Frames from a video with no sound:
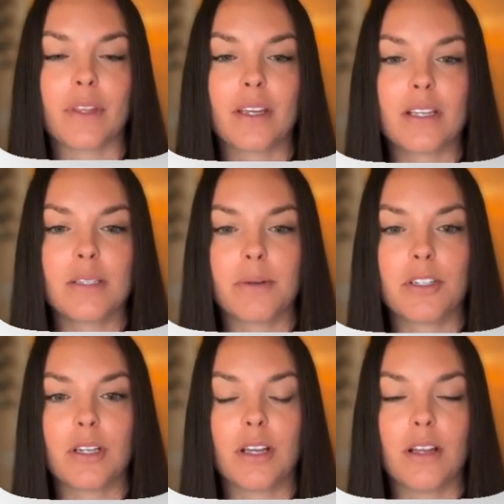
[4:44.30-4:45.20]

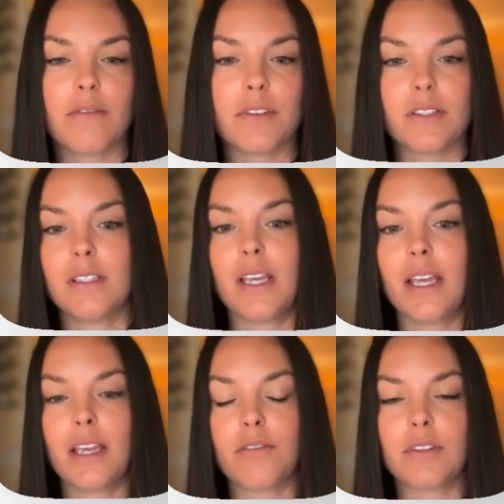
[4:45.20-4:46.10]
especially for
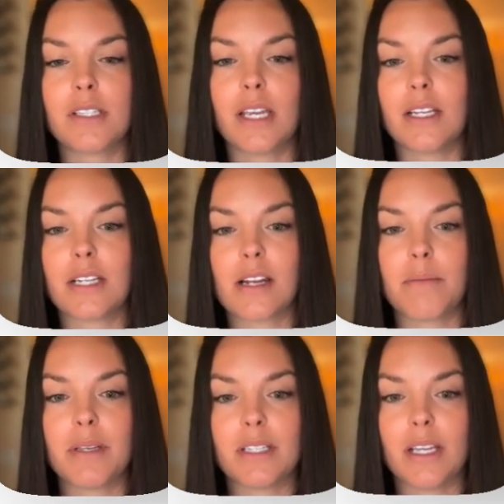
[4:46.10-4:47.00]
skiing. If you're skiing down a
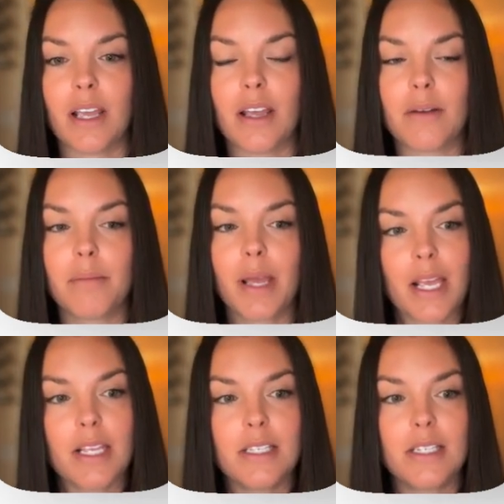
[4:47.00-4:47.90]
busy
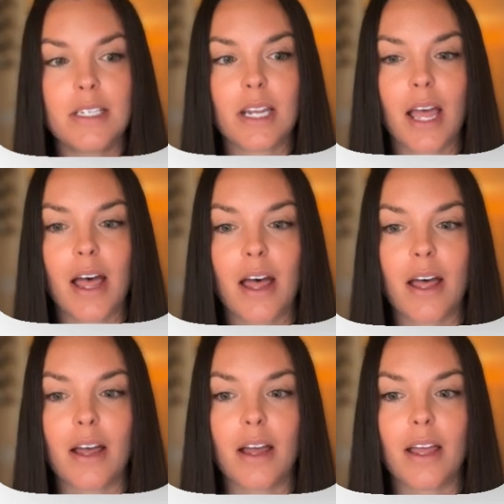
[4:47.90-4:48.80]
piste,
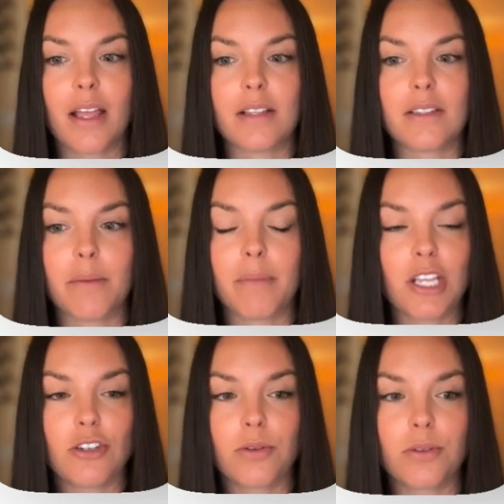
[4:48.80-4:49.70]
it's a
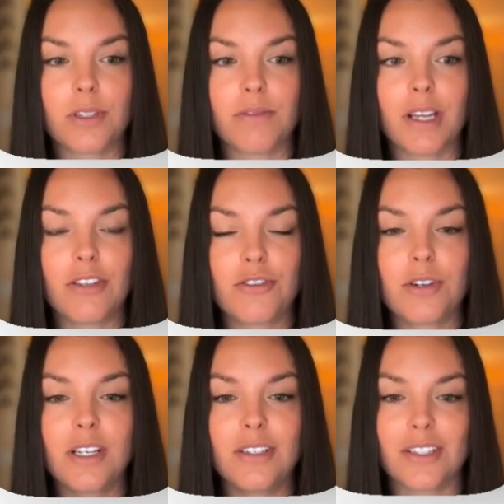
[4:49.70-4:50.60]
major cause of
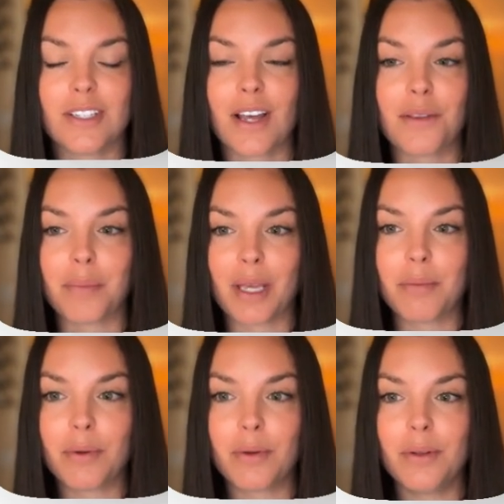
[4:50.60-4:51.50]
injury, just other
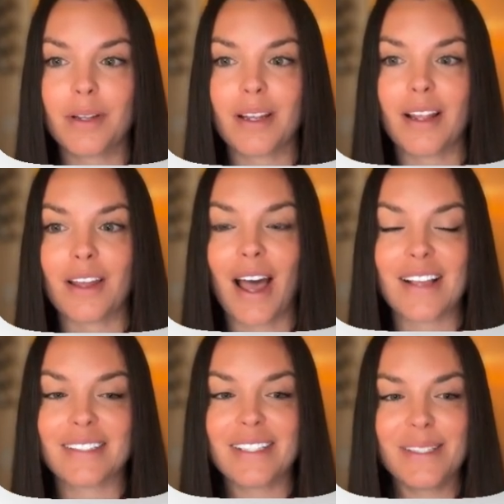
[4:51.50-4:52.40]
people, other
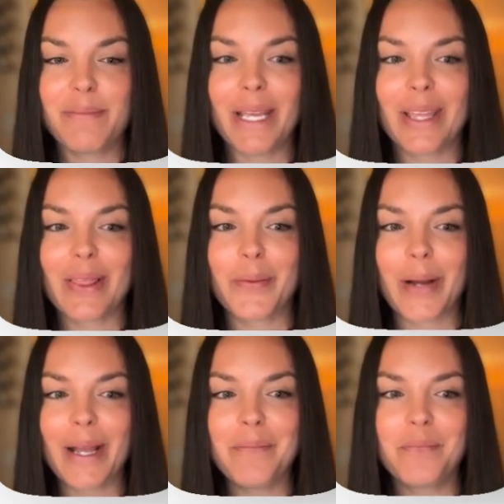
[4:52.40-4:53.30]
hazards being in the
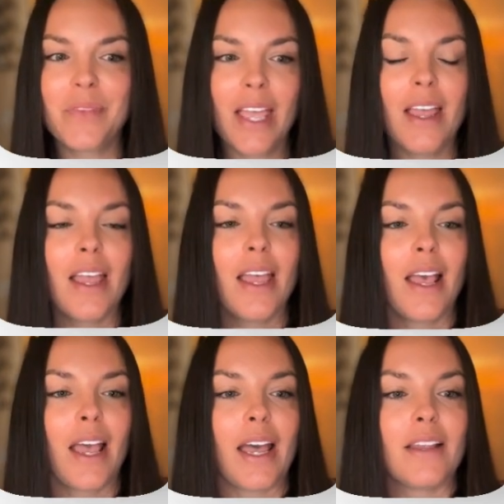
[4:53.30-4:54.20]
way.
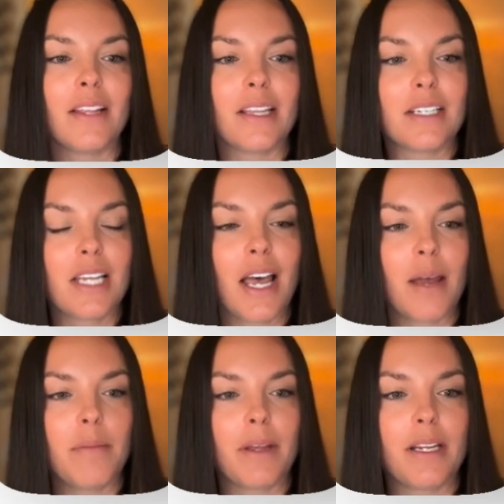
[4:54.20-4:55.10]
And then the
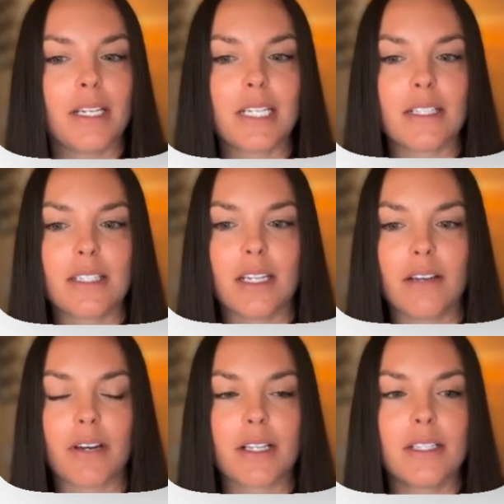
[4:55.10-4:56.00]
type and intensity
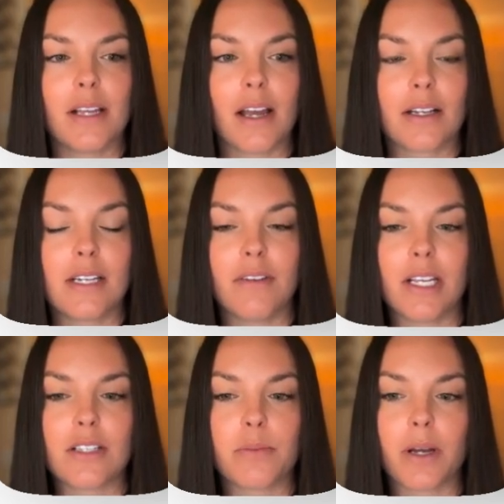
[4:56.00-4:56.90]
of
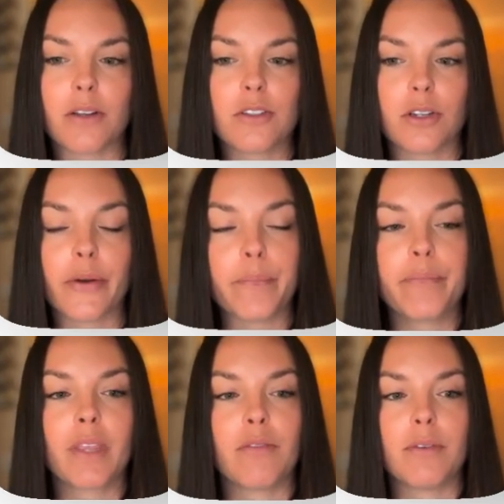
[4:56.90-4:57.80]
activity as well. So
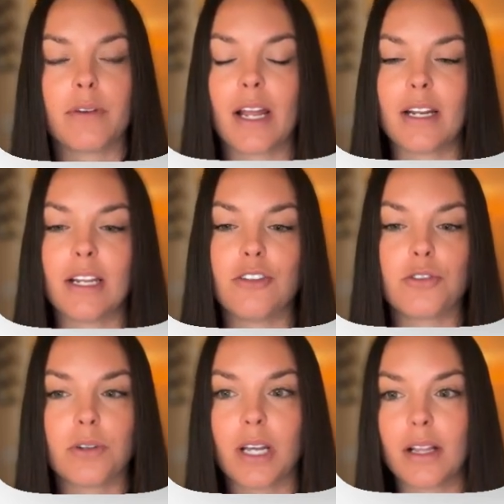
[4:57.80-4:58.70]
if we've had an
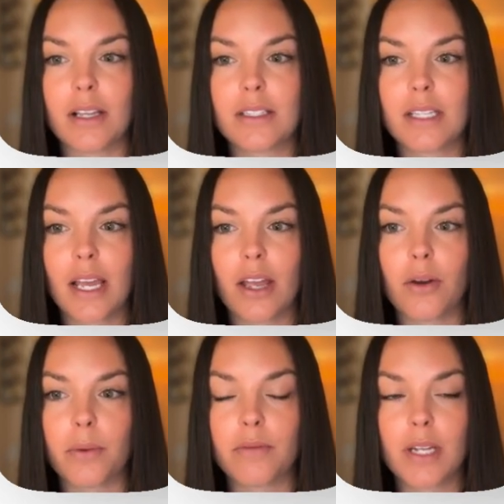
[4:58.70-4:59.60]
injury, let's say,
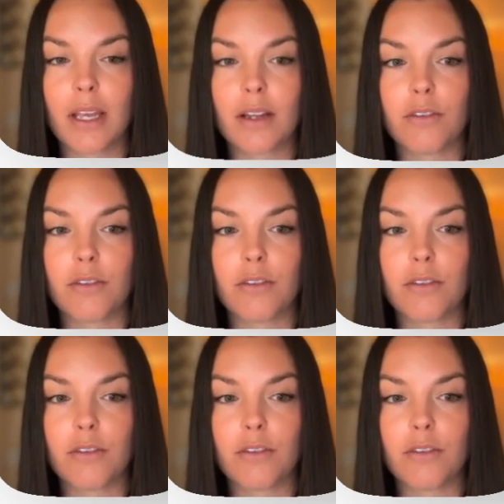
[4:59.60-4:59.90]
or we've taken a